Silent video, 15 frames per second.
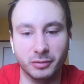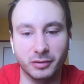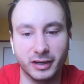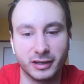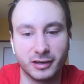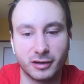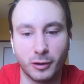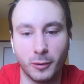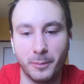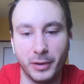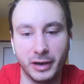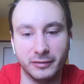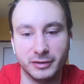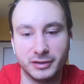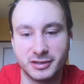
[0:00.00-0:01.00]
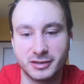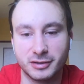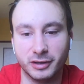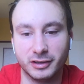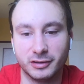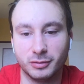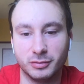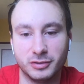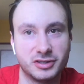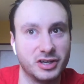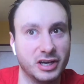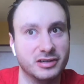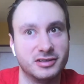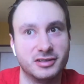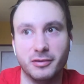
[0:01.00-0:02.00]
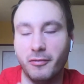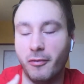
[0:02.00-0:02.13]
like a company which is going to change the